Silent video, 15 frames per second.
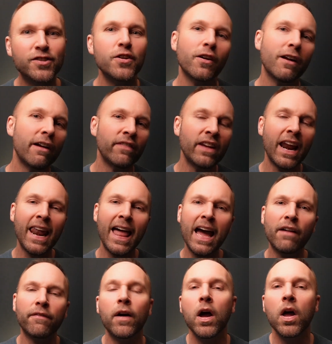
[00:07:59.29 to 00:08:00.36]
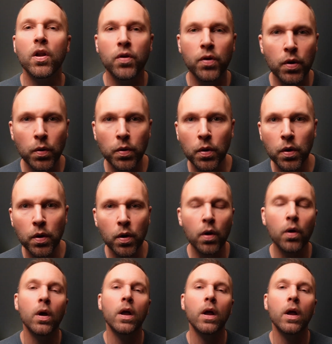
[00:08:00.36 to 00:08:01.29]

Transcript: You're having a laugh. No, no, no, no.